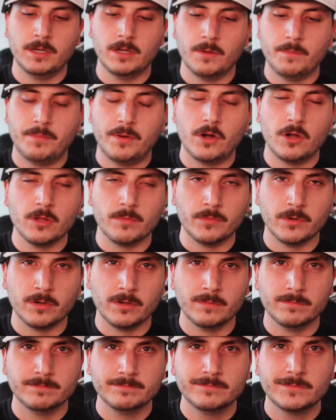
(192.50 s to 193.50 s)
you know,
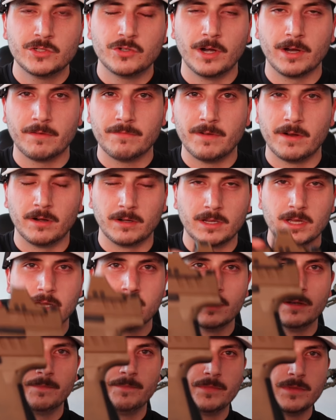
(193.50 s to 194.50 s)
polymer strike-fired
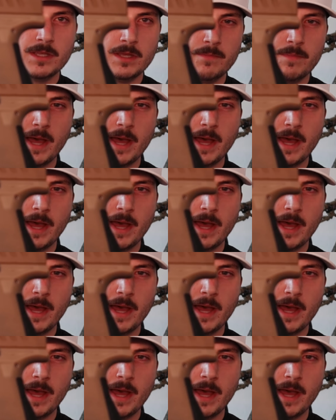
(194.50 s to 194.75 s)
gun, the